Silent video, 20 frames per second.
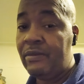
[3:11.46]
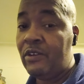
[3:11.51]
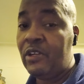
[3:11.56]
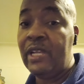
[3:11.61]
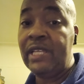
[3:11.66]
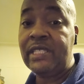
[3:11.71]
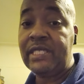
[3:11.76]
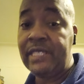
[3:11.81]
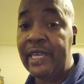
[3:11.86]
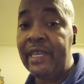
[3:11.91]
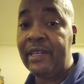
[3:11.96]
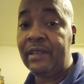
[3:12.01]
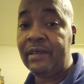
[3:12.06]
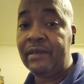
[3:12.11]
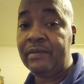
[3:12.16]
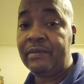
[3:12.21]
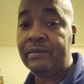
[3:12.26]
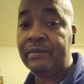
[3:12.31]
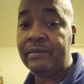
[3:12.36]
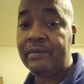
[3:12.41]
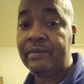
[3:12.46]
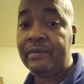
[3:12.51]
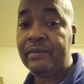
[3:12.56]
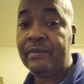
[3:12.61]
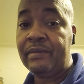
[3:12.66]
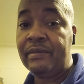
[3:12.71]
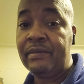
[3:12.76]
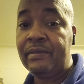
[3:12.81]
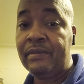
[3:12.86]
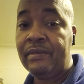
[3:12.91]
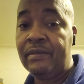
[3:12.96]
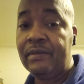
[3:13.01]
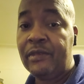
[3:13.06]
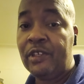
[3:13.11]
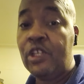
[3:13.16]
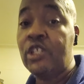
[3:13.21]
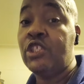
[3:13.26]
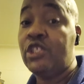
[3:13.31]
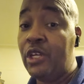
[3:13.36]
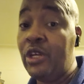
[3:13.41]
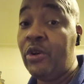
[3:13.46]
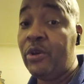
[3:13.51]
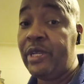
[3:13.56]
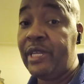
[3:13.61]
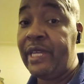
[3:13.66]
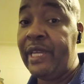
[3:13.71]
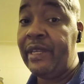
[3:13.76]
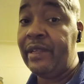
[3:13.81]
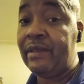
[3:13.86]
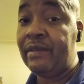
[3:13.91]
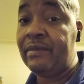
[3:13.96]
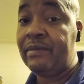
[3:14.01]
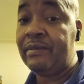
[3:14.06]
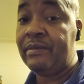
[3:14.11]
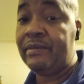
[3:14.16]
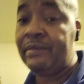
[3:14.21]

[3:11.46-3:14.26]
Well, let's get it, because you're going to get it.